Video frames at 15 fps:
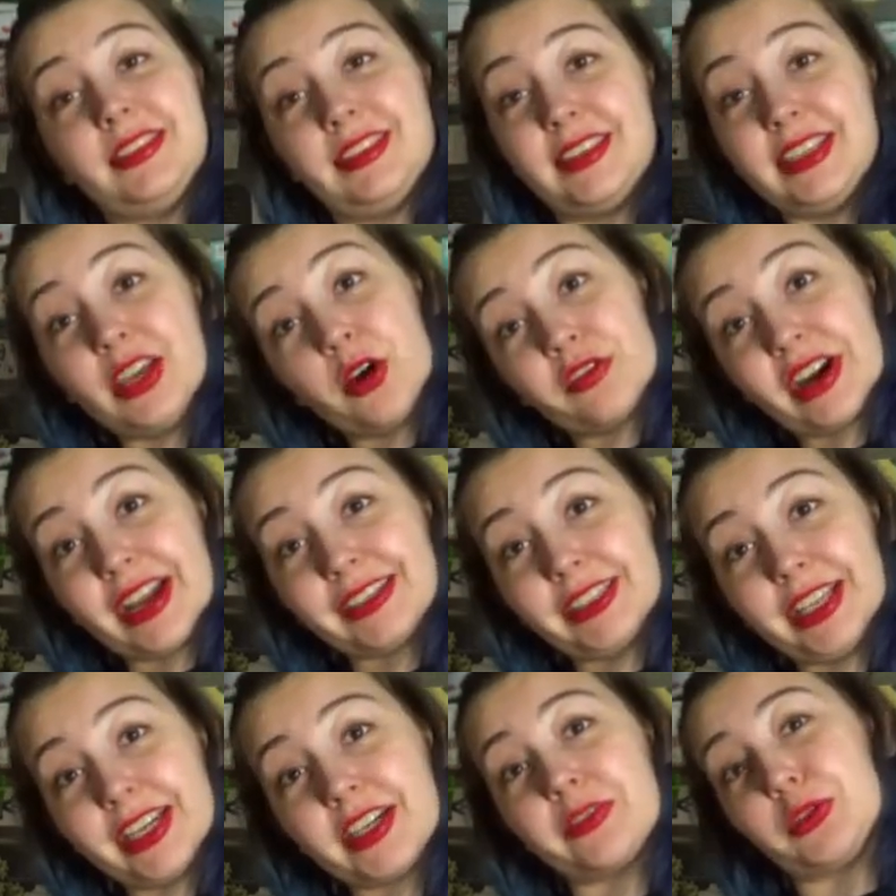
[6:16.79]
The overhead
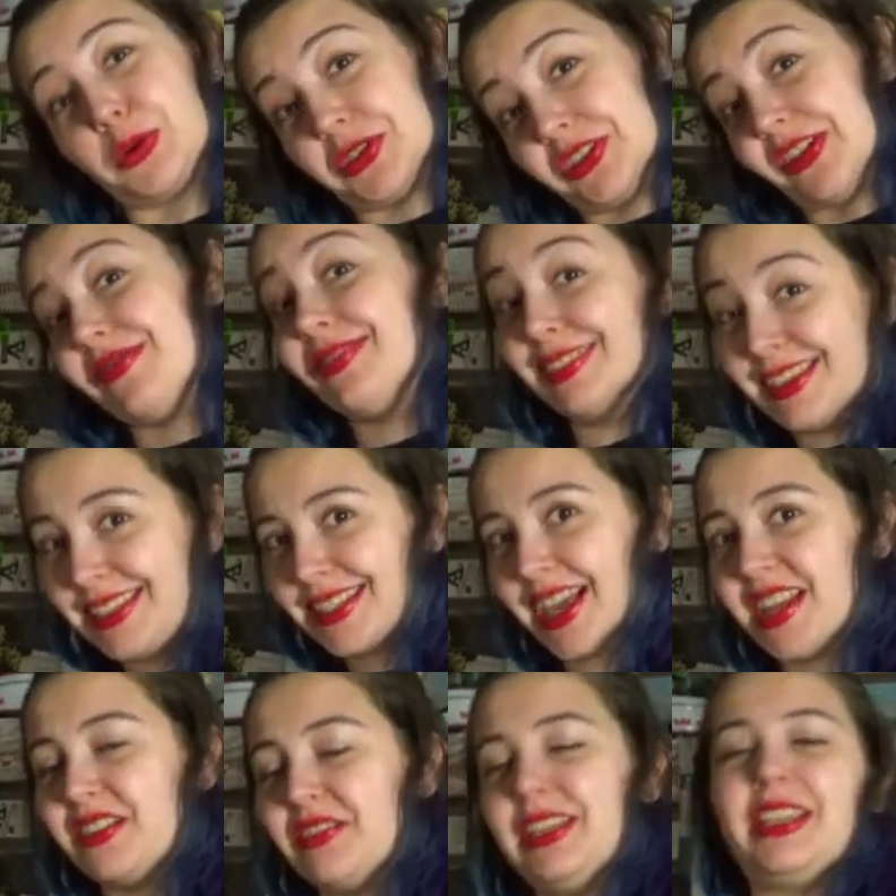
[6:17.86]
light, of course, on this
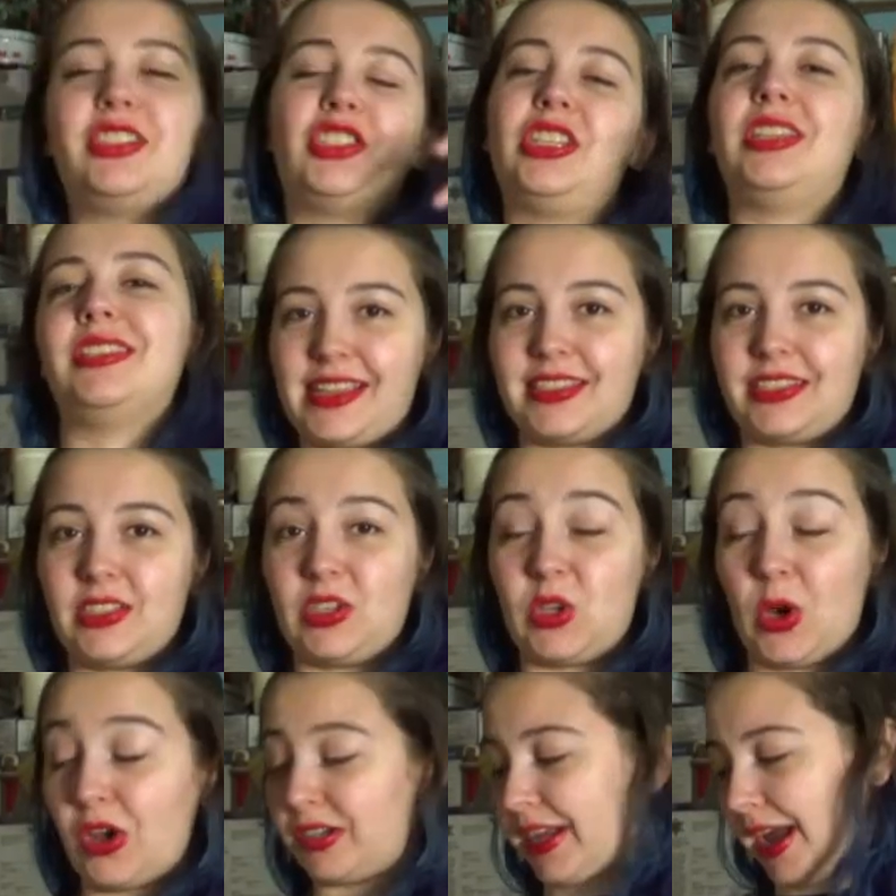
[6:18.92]
side of the kitchen has
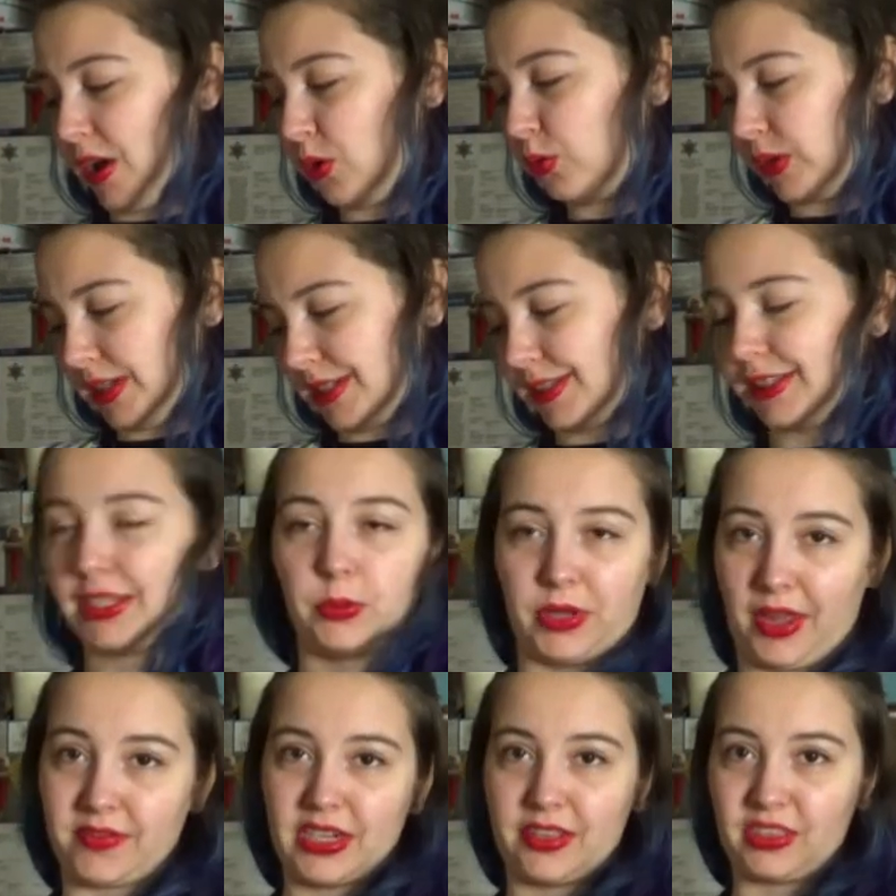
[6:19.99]
gone out recently and we
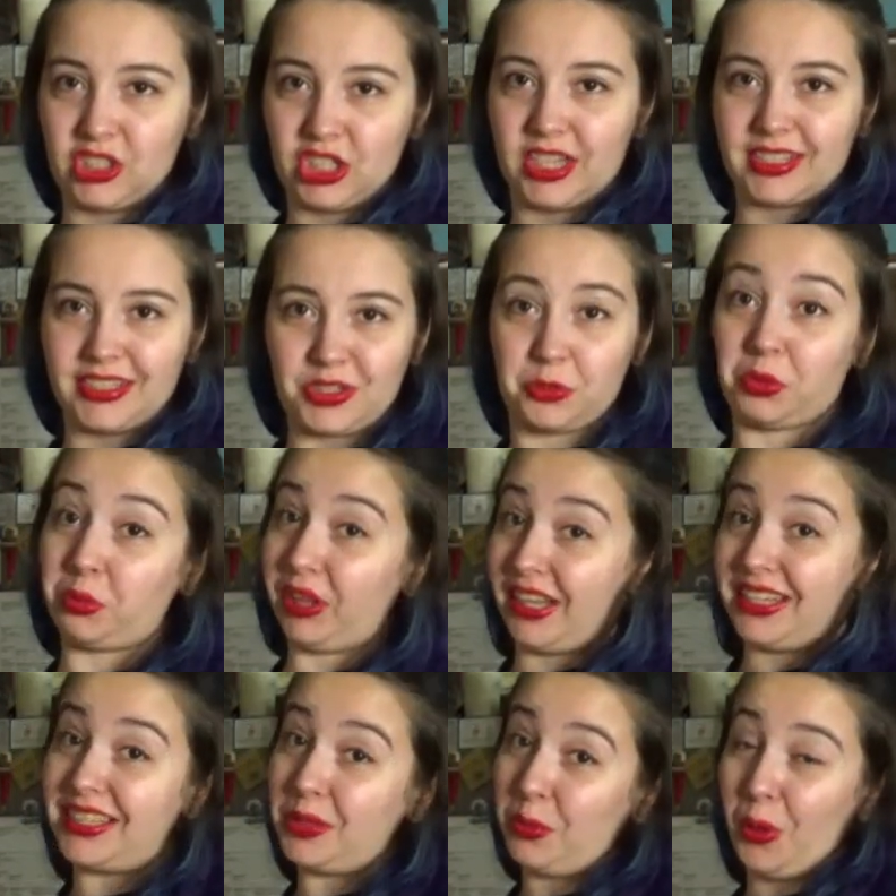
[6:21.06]
haven't had the chance to
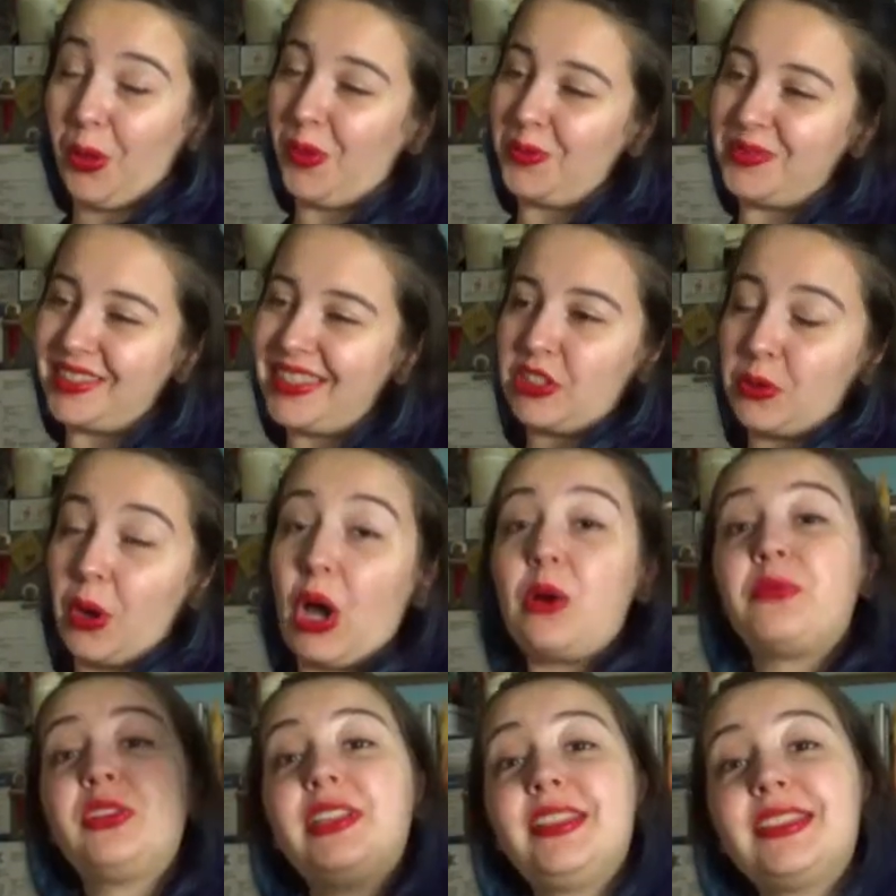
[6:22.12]
replace the bulbs. So
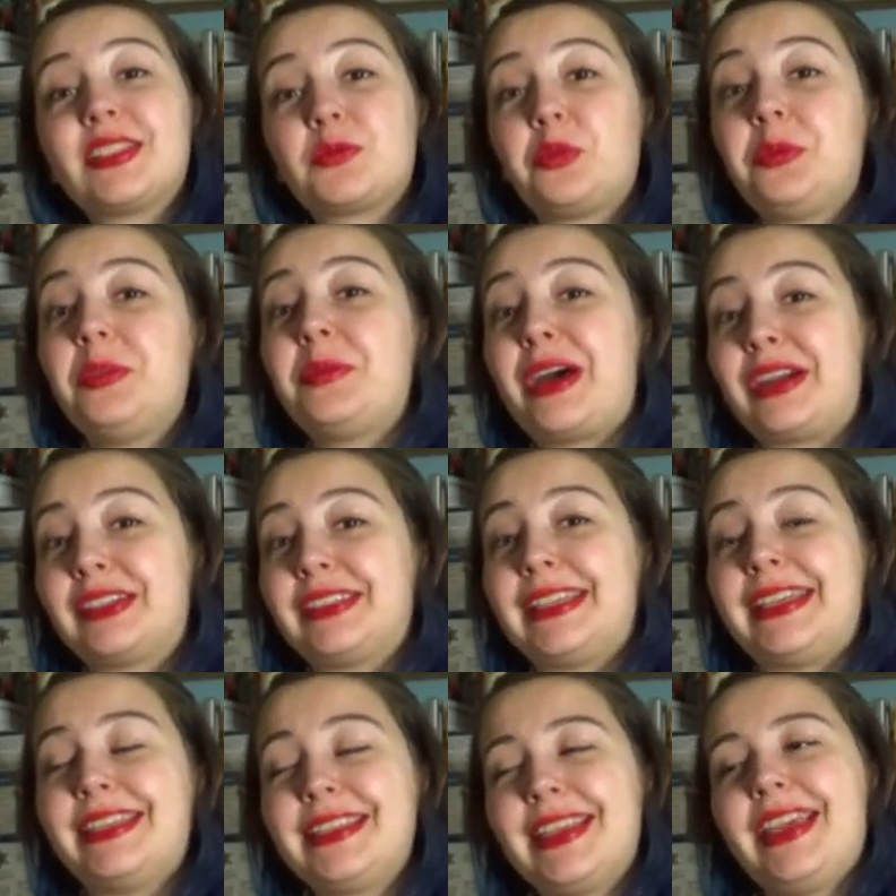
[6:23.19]
hopefully this will be better
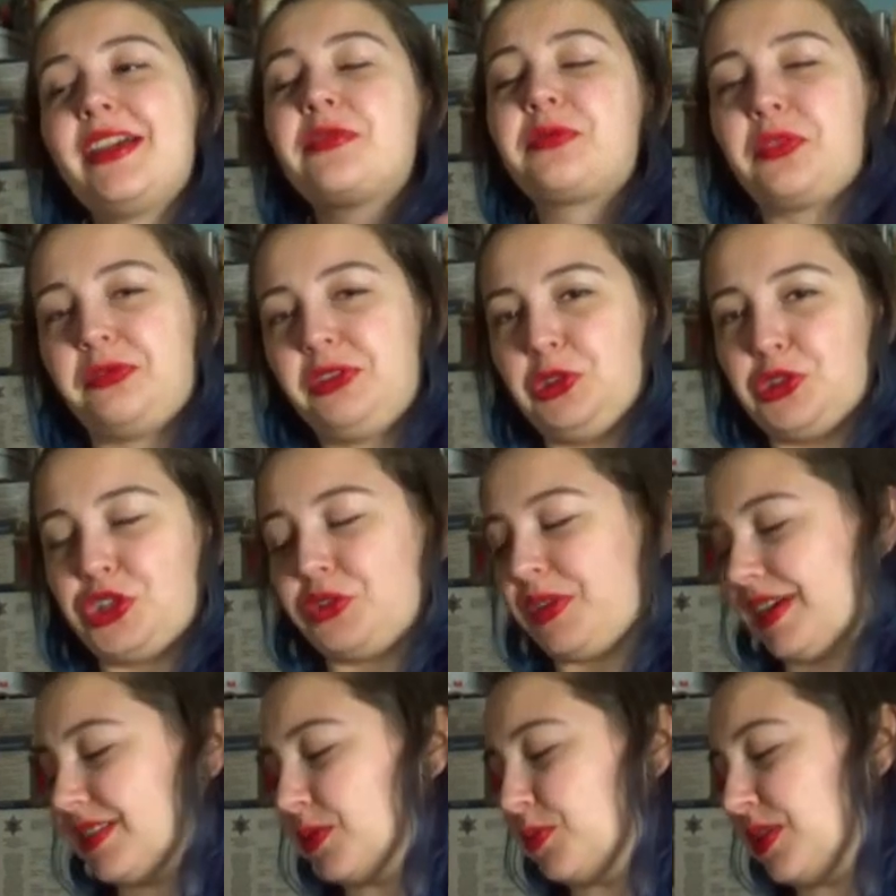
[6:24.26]
lit for future
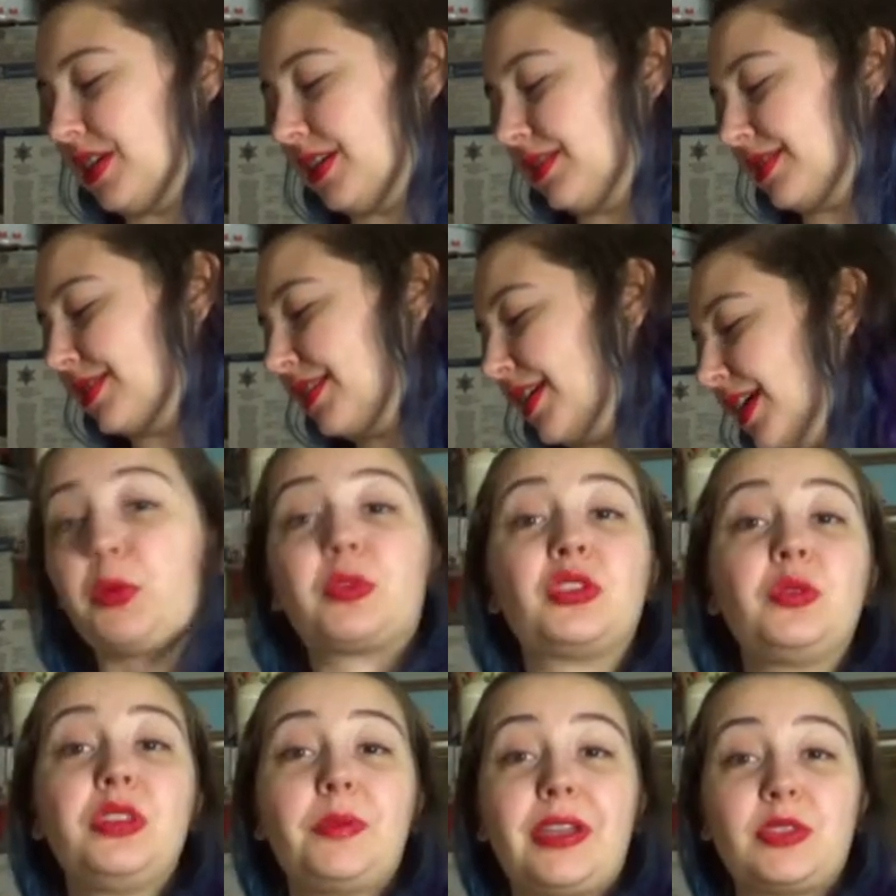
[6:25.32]
recipes. But we're
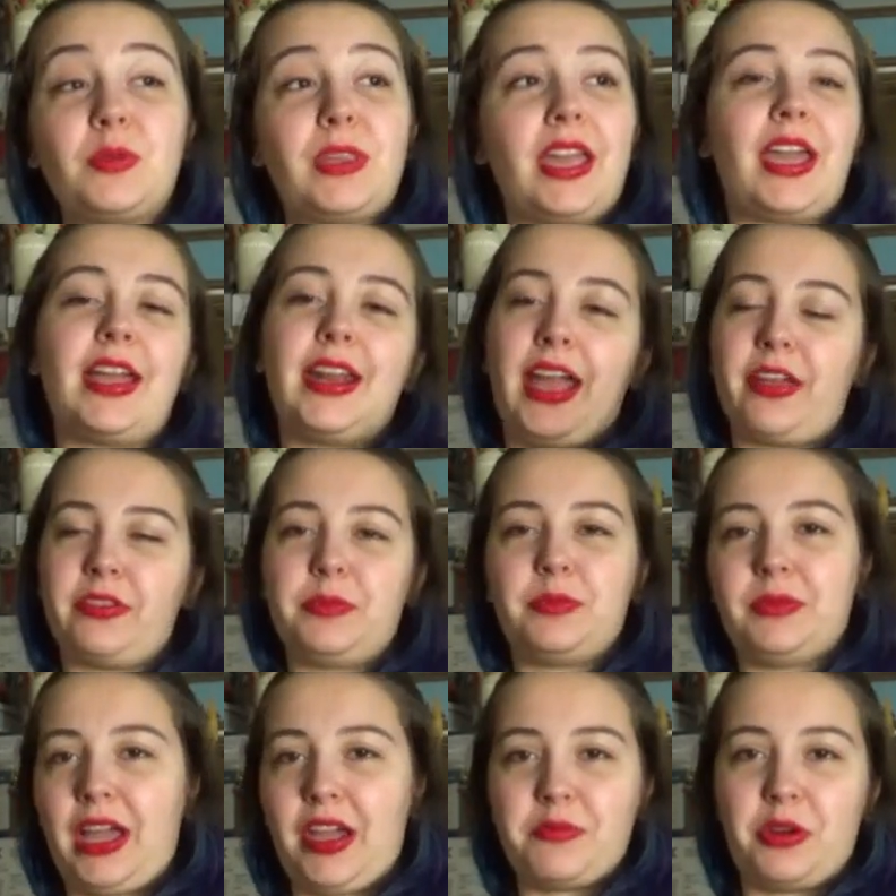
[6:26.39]
doing the best we can. I have,
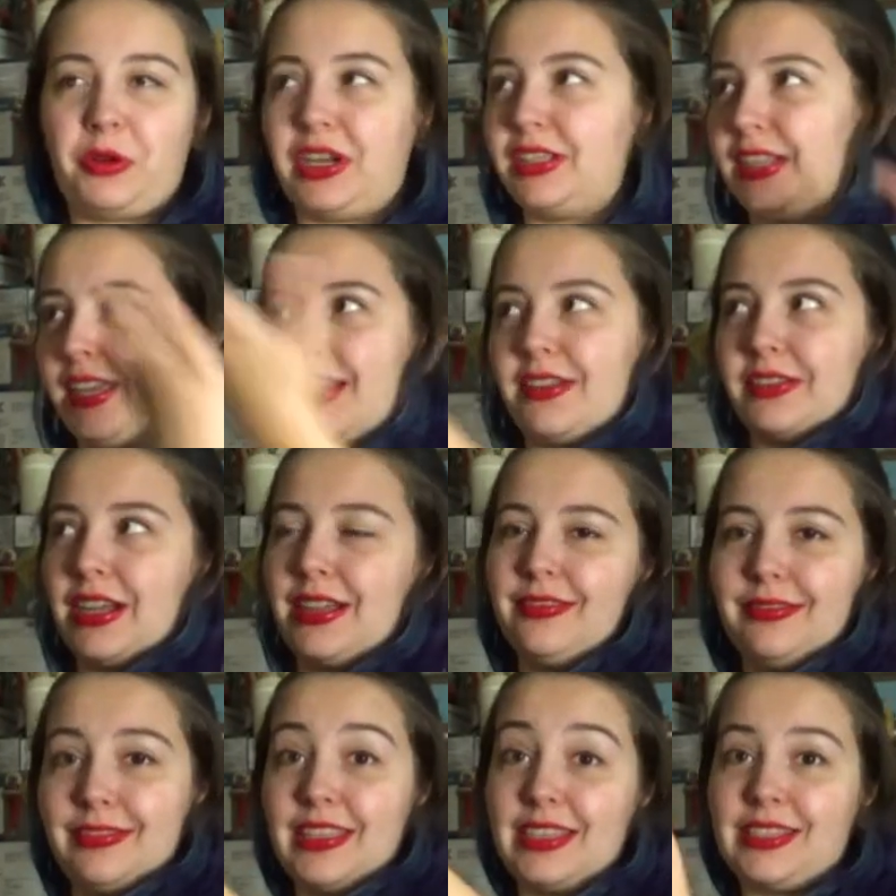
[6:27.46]
I have my ring light. I've
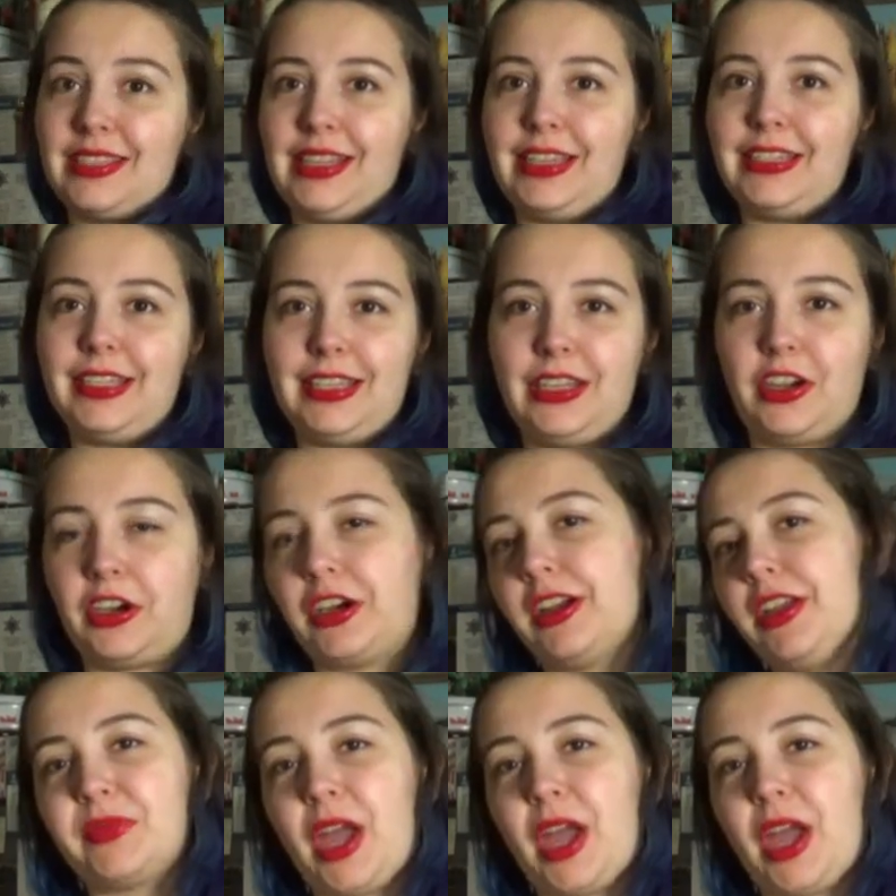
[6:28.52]
got this light here.